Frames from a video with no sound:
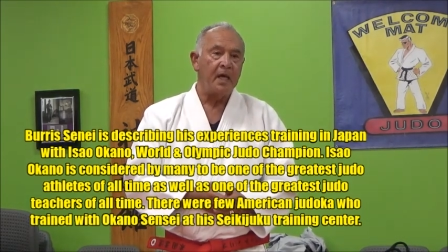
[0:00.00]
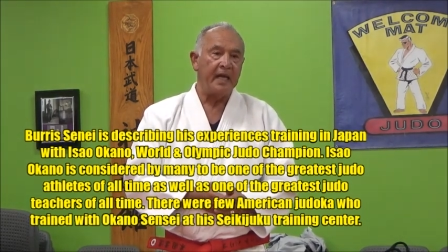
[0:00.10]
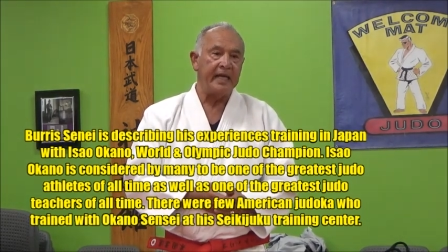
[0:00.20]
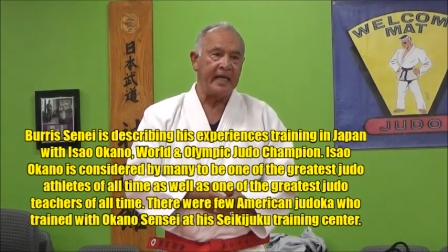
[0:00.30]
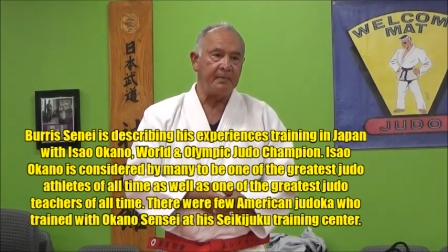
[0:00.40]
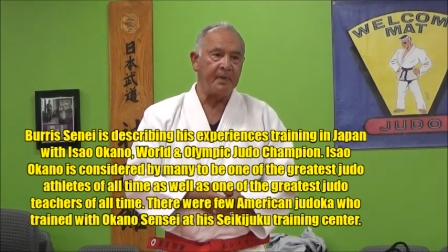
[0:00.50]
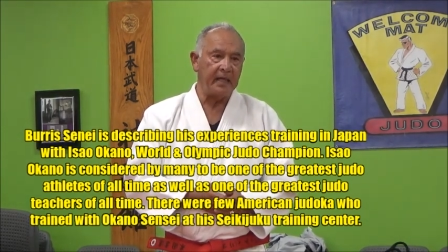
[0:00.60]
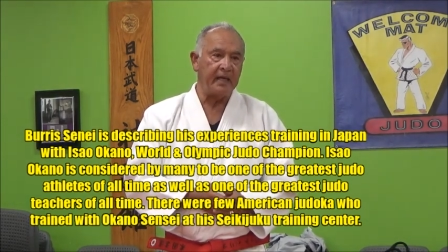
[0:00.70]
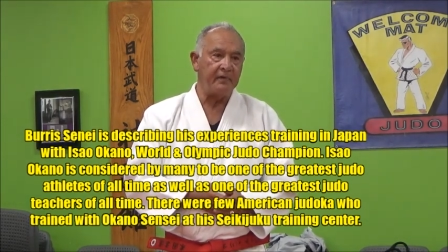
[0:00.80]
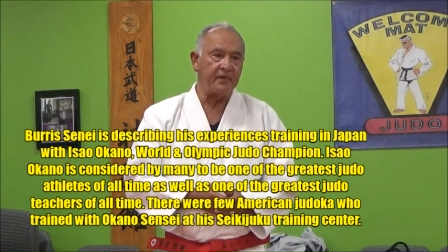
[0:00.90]
and he
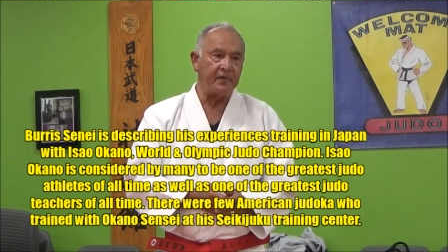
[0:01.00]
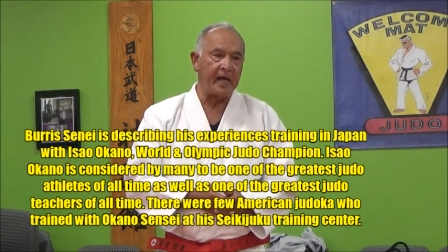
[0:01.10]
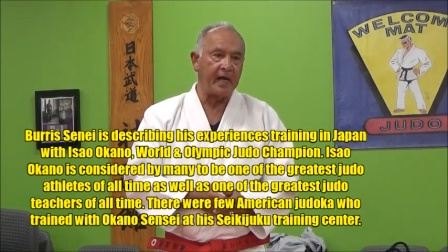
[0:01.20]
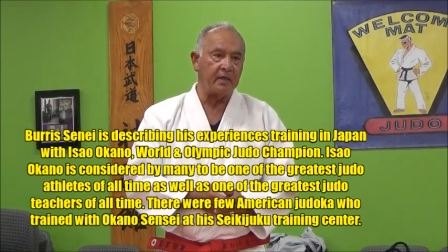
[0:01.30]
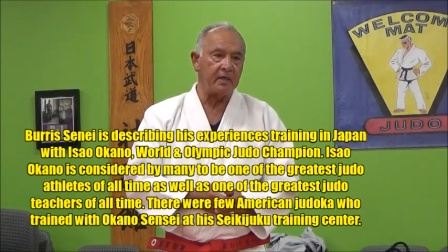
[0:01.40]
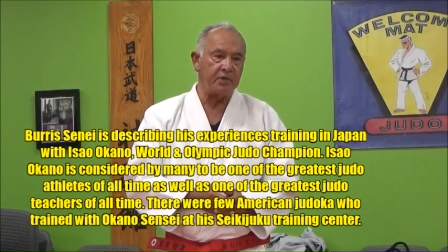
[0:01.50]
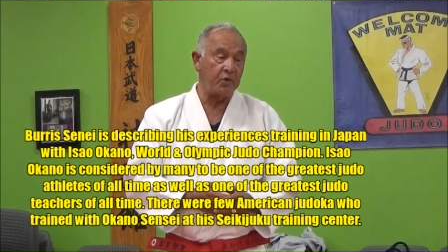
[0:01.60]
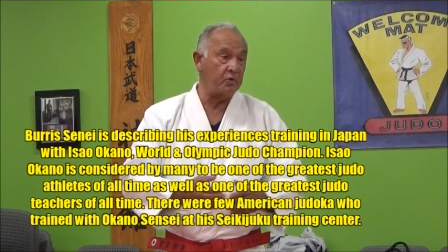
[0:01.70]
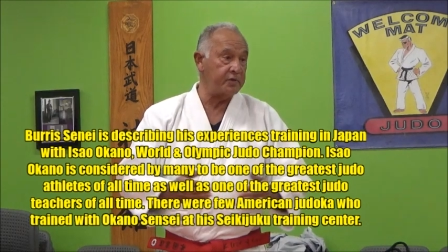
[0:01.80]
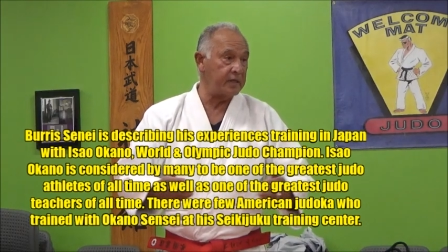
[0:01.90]
believed that
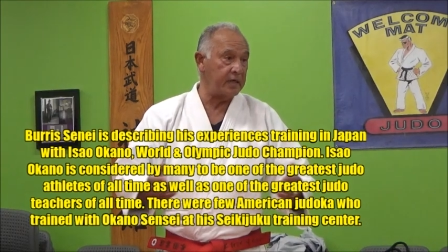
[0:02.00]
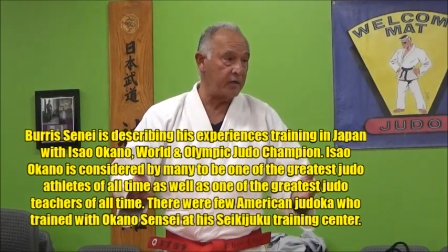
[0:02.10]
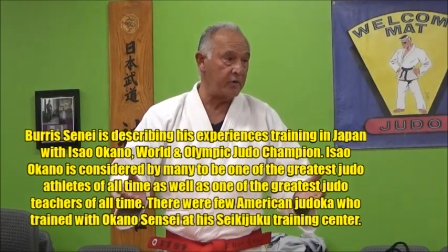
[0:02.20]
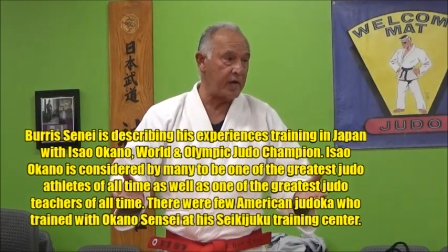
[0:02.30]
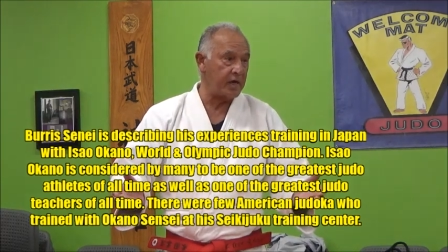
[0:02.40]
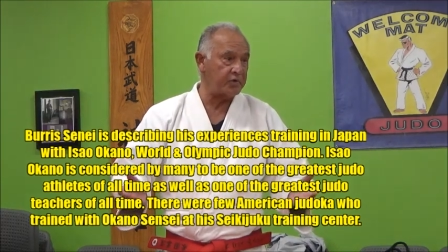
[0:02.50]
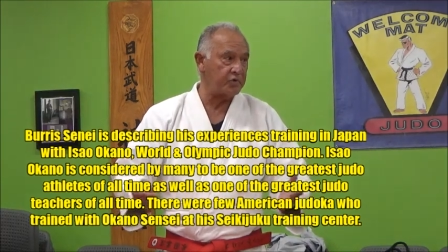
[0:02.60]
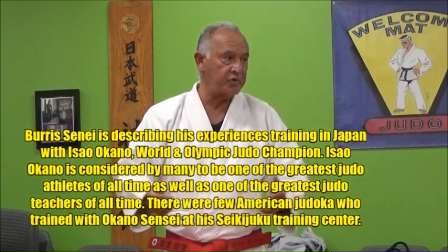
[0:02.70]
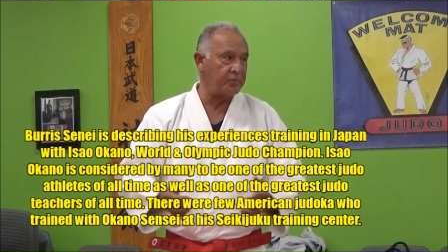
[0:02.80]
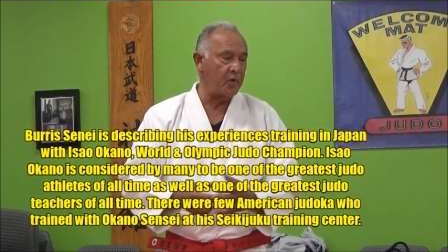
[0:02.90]
judo is an international
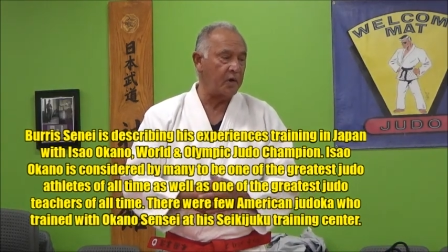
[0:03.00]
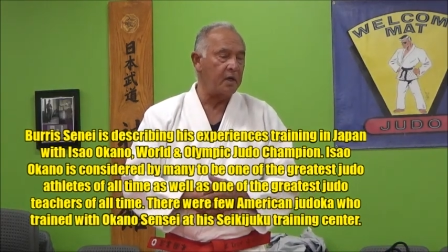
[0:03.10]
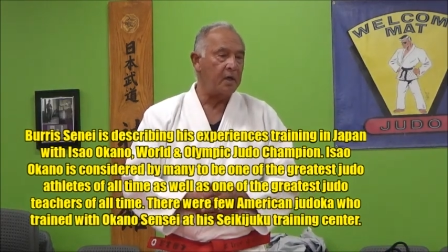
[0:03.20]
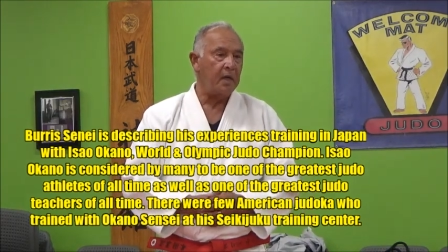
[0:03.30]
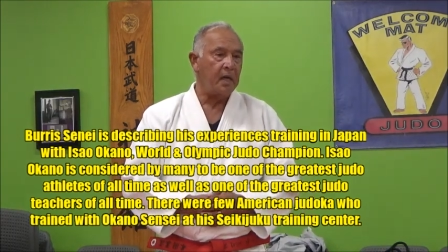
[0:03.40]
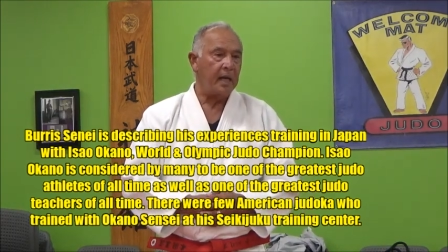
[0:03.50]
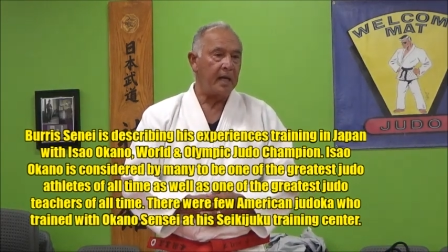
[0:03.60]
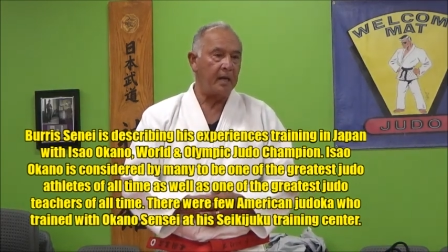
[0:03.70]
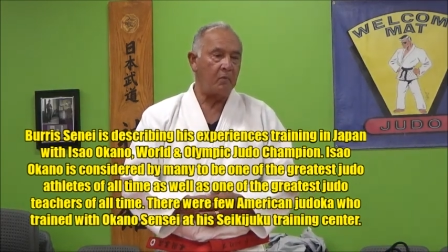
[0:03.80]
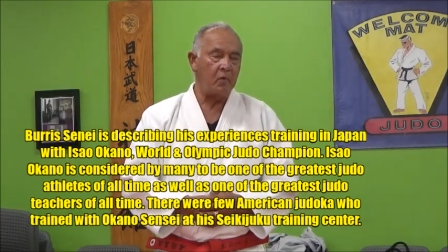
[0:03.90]
sport, and
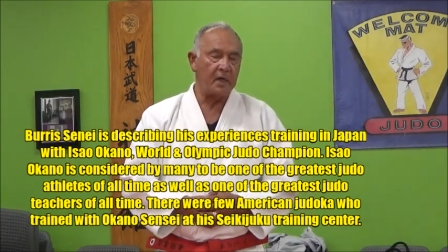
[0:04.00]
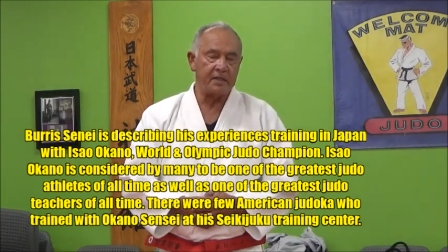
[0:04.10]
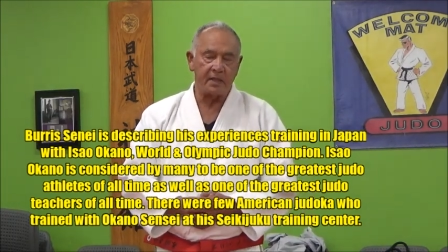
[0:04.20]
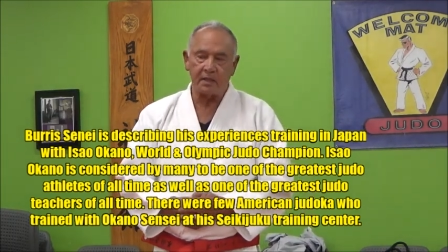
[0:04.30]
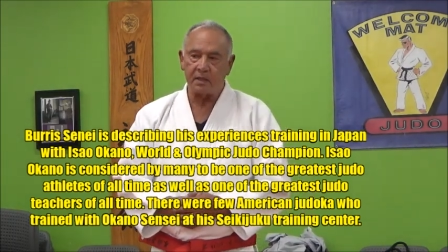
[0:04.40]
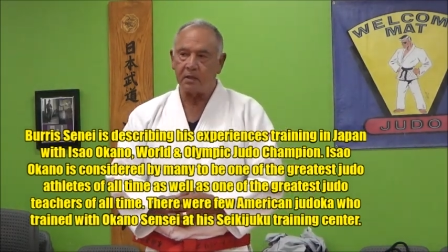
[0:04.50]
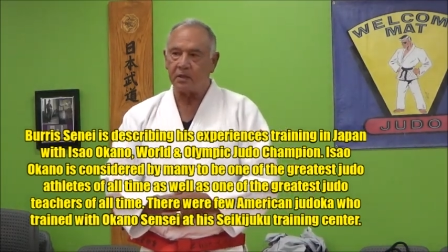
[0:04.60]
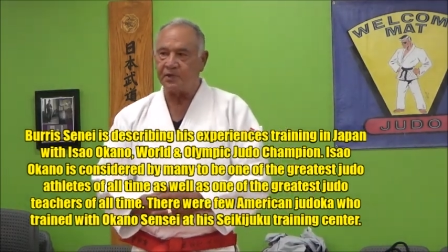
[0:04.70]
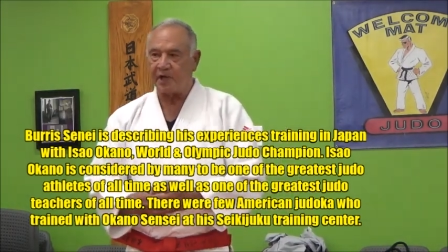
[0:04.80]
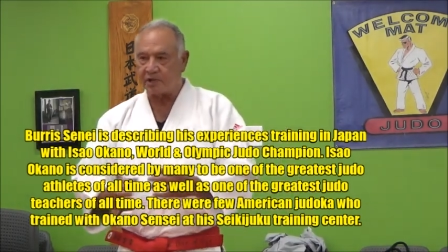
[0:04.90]
it wasn't
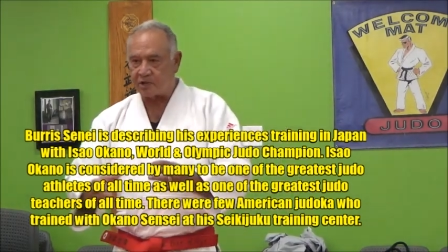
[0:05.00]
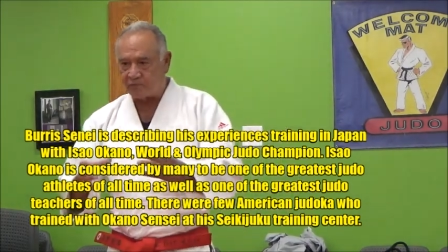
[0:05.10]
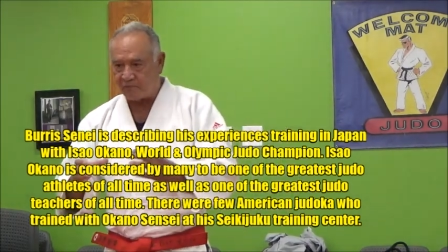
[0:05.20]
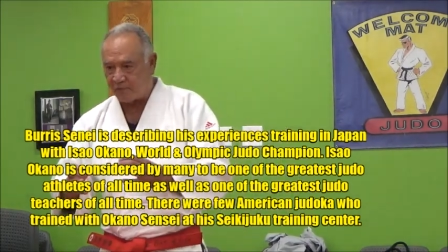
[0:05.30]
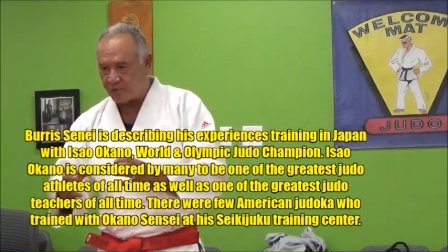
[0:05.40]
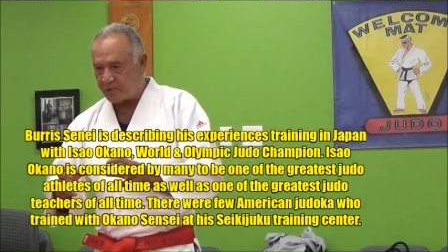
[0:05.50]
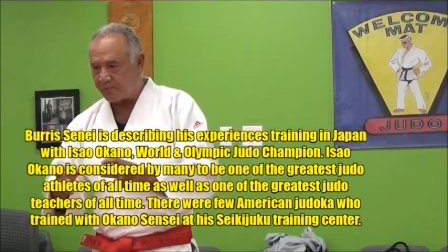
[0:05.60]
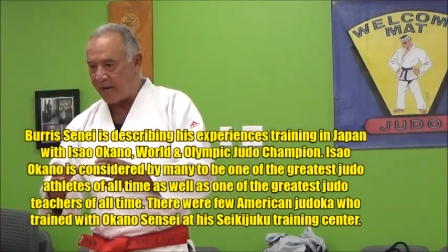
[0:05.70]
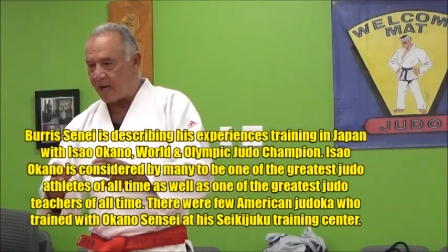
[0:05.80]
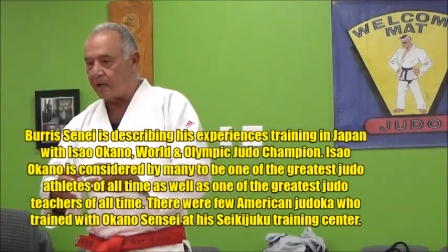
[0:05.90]
just for
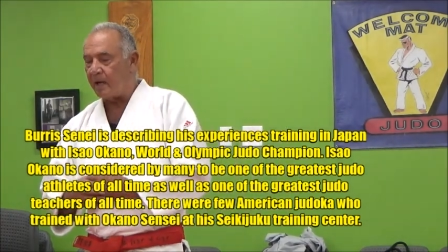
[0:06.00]
Japan.